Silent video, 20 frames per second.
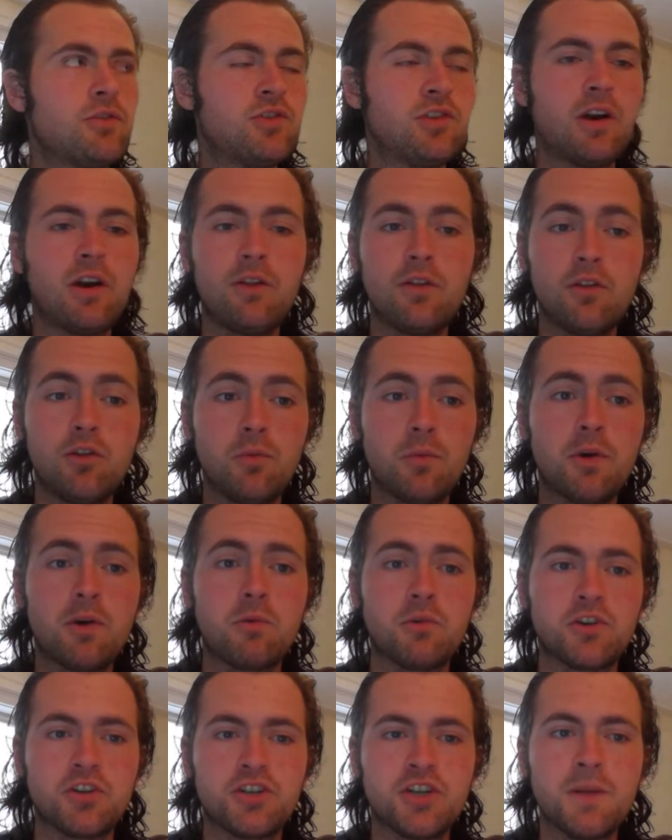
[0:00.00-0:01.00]
Jonathan Huberdeau,
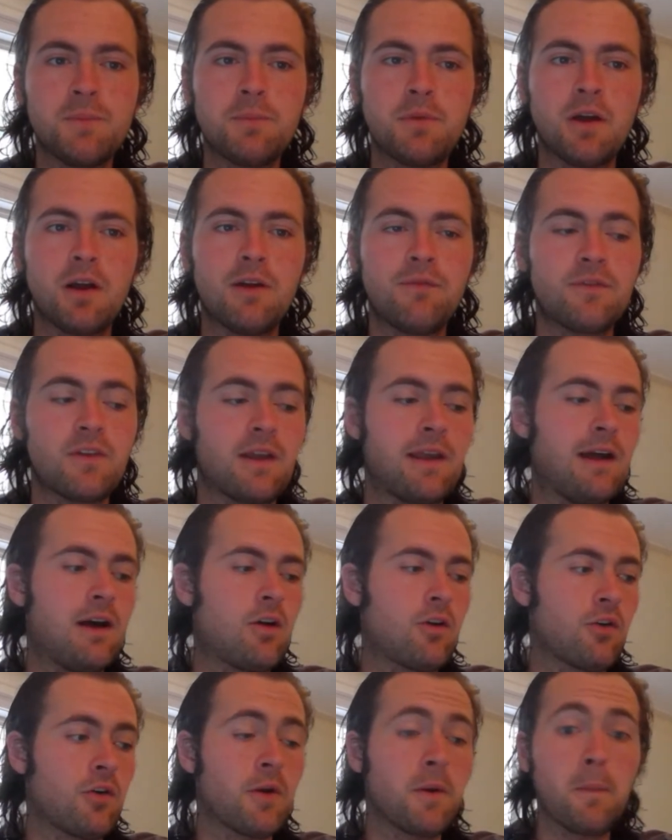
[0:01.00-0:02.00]
was shipped off to
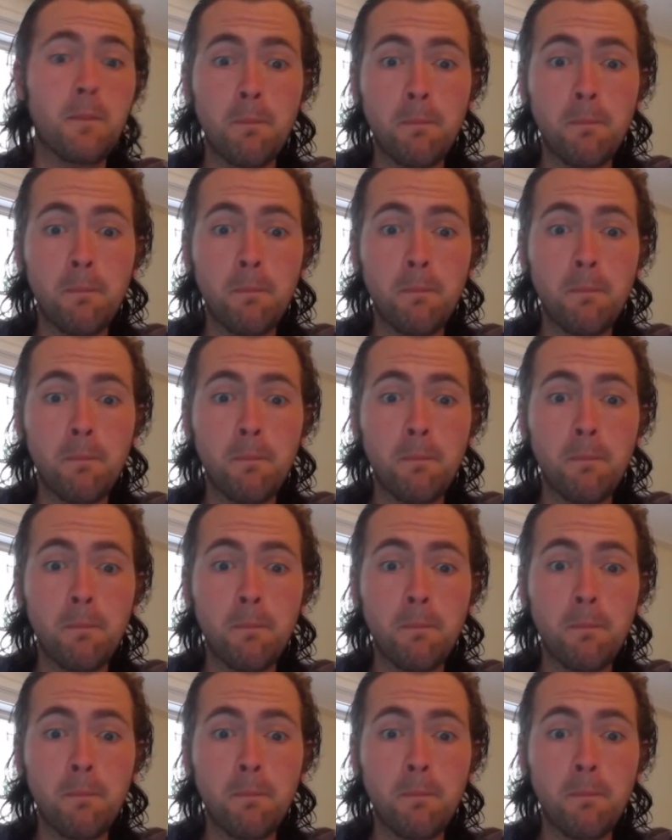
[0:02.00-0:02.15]
Calgary.